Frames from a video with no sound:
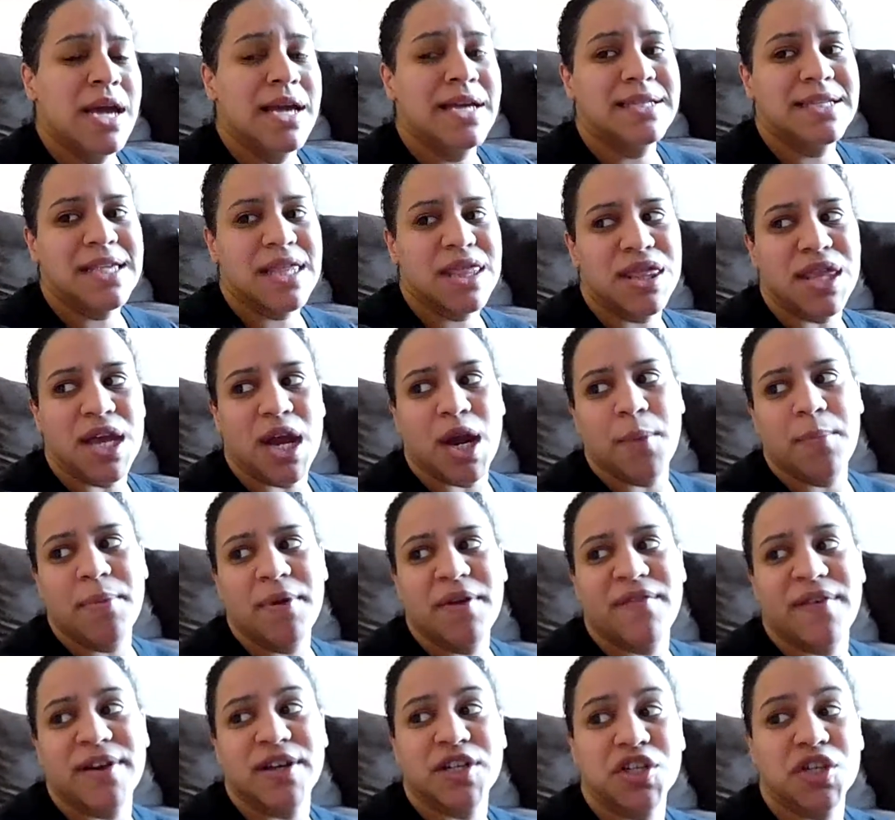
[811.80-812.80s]
he's in
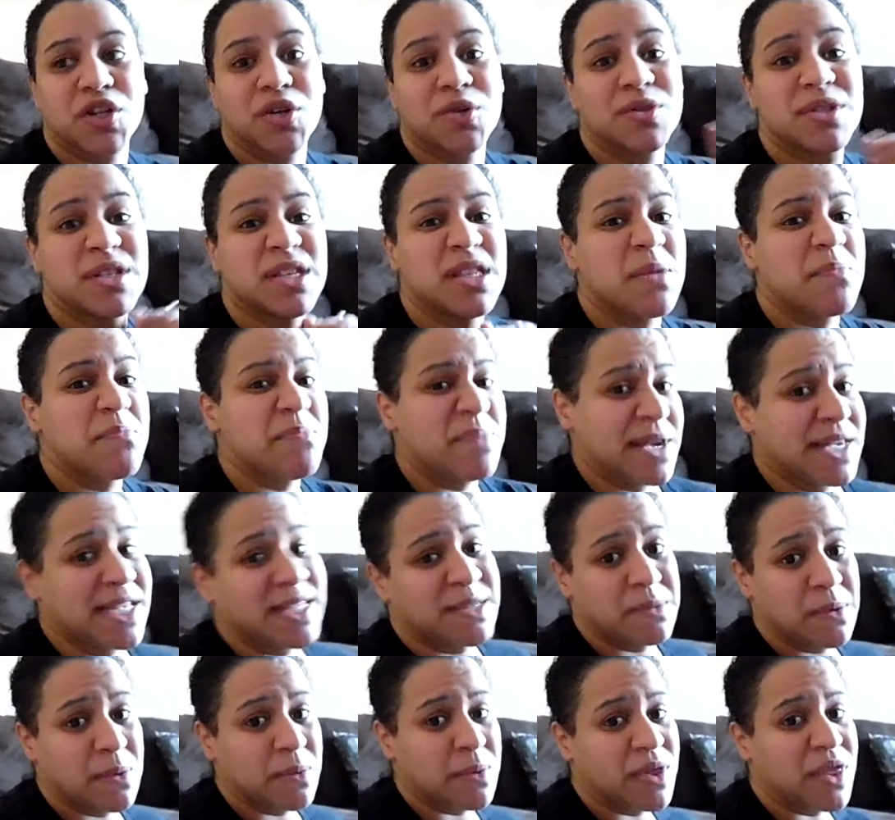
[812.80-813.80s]
therapy, if I should go to the
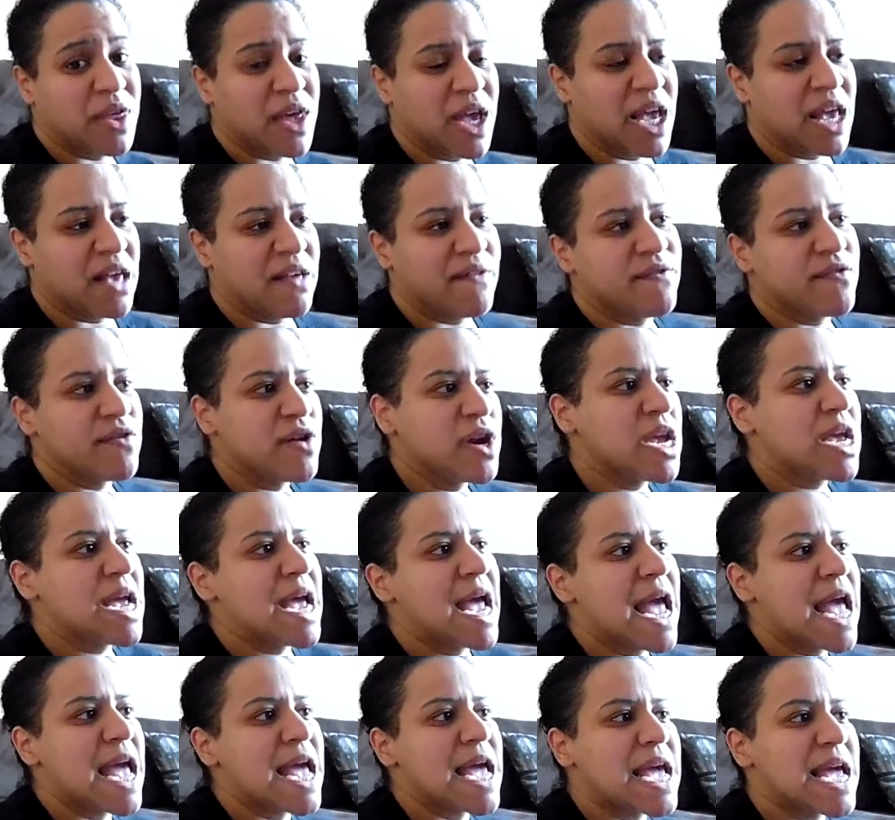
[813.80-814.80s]
basement with Avery,
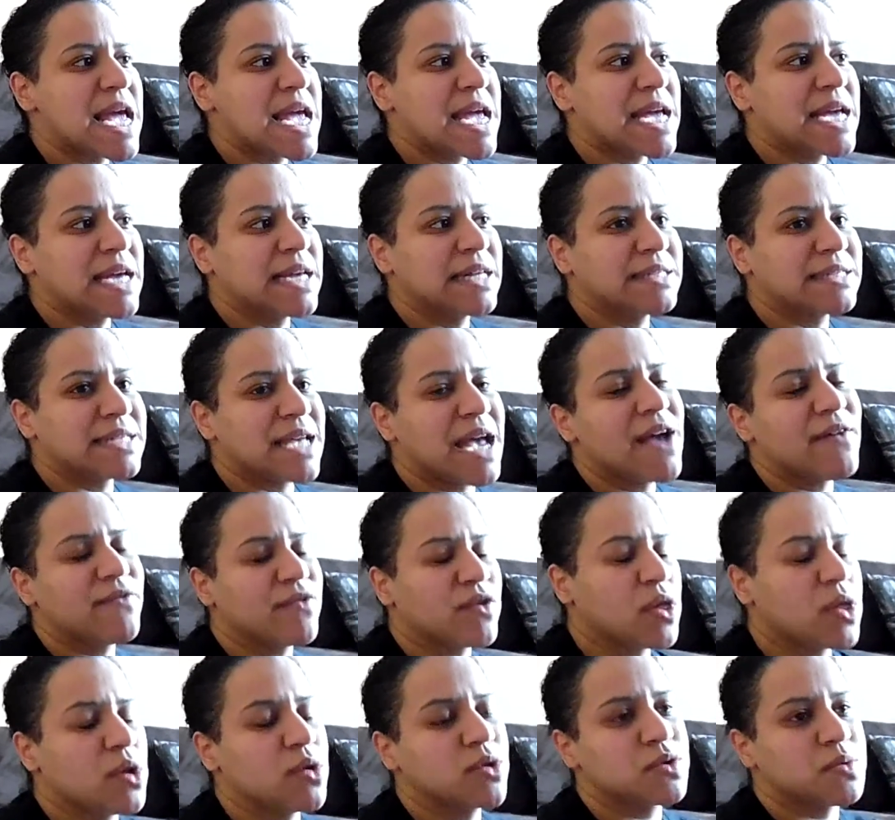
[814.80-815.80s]
and I
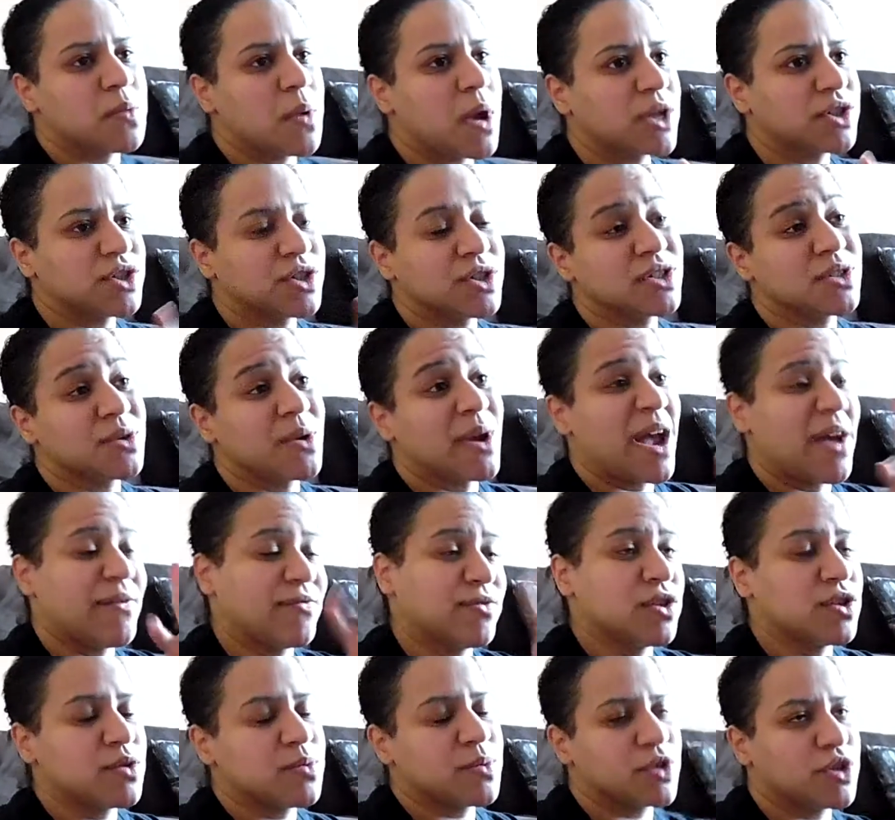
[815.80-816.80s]
have clothes washing, so I
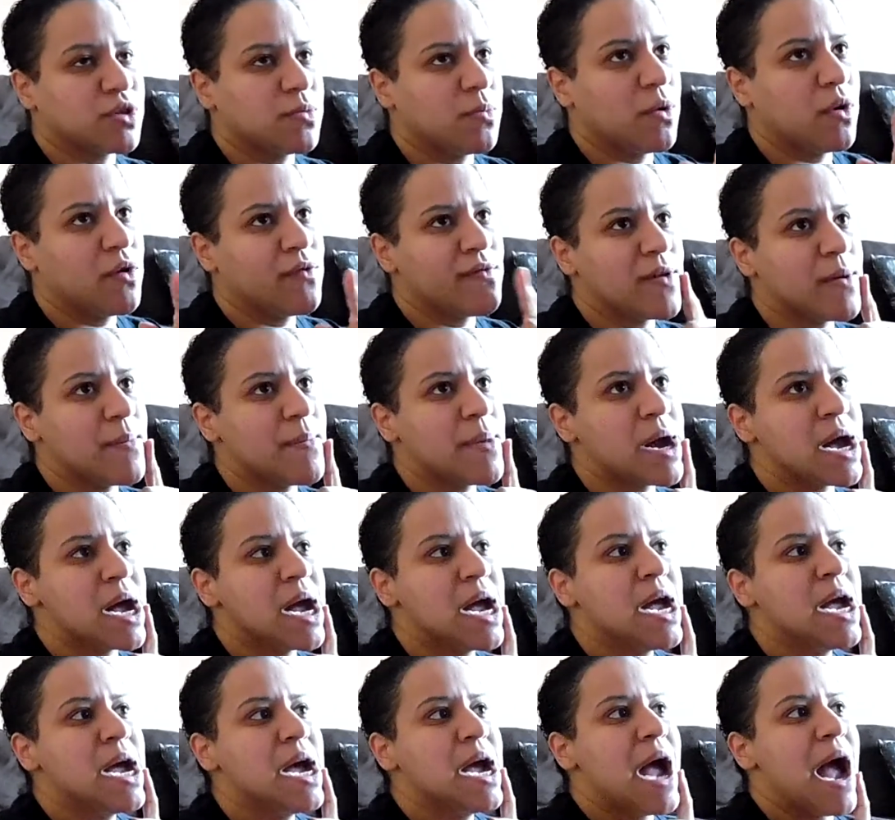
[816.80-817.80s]
have to switch them over,
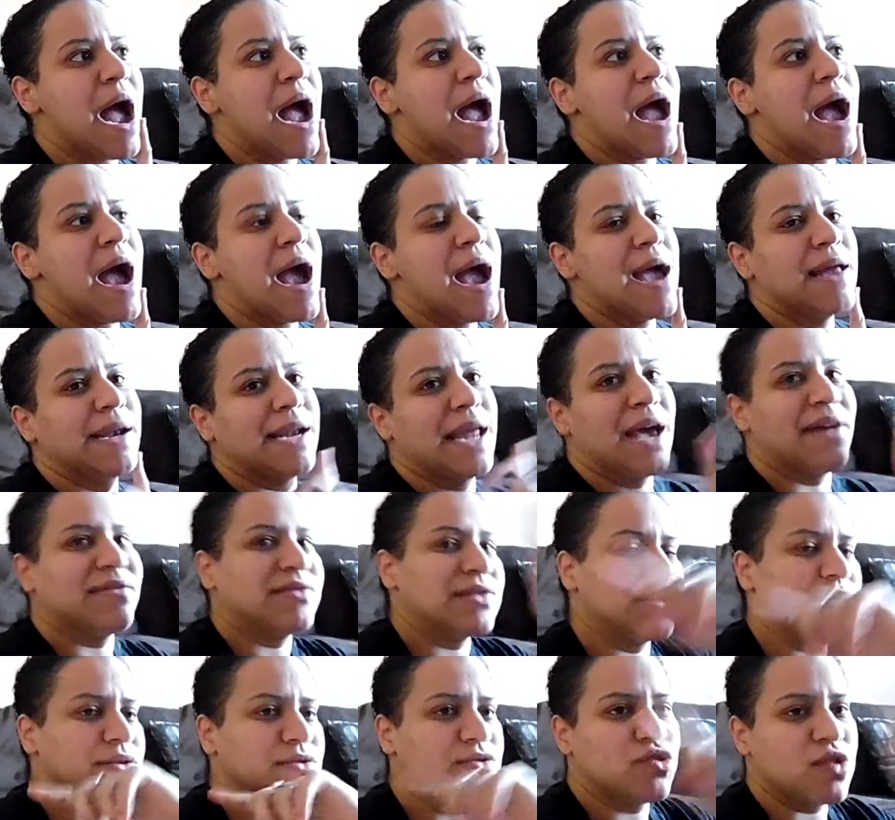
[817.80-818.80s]
but and I
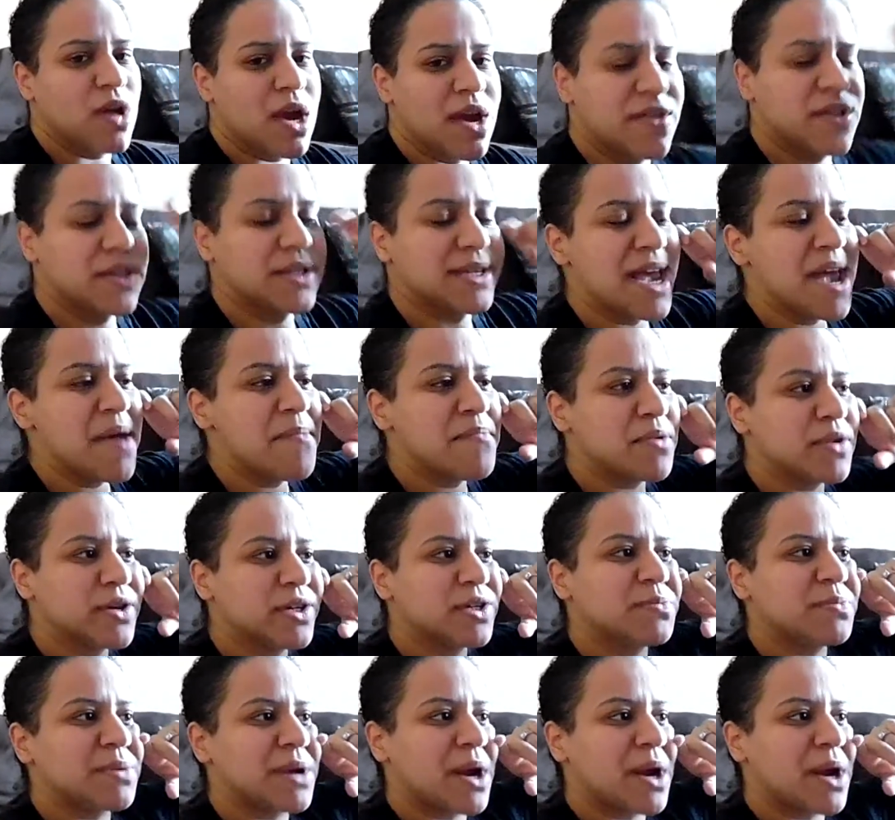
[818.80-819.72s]
have to dry the diapers.